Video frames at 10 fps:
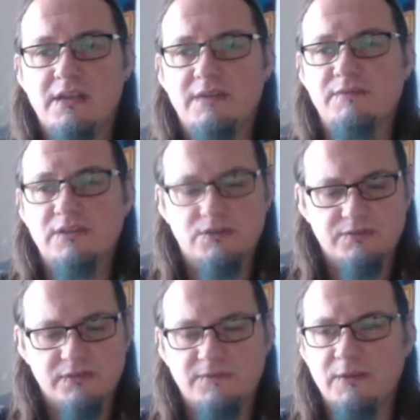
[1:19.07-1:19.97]
this
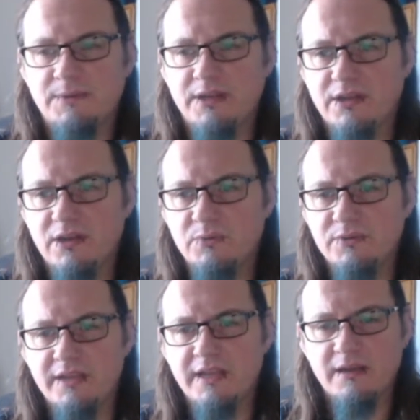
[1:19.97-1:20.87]
orange filament a go when
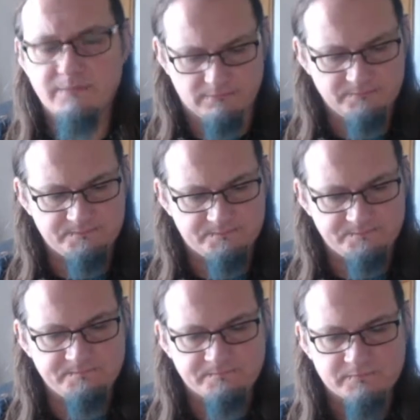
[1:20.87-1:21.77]
they
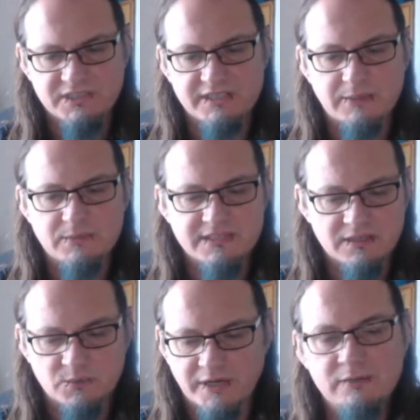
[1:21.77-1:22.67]
said they would
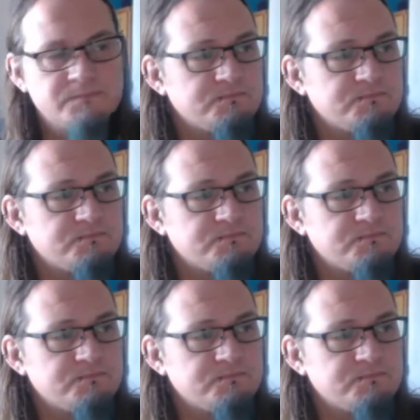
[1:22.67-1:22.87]
send one out.